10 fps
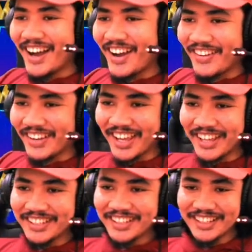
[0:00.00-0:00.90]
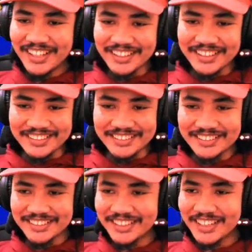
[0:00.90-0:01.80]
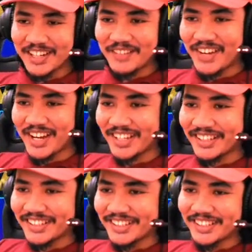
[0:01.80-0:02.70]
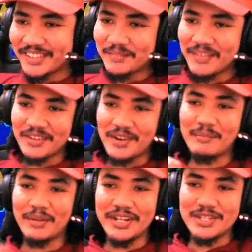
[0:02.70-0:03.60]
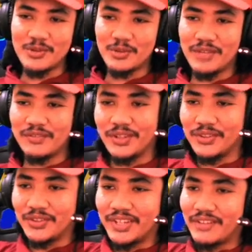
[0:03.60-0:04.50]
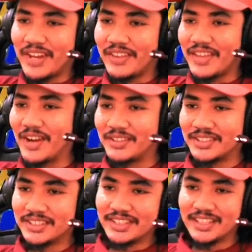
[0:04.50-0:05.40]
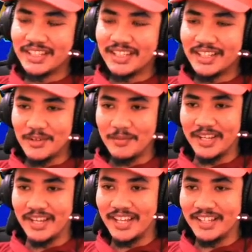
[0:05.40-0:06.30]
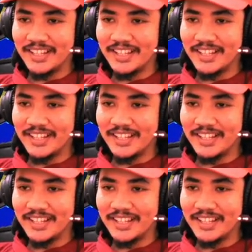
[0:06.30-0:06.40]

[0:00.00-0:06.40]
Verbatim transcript: Okay. Come on. Man, Rambard is so difficult to kill right now. Oh my god.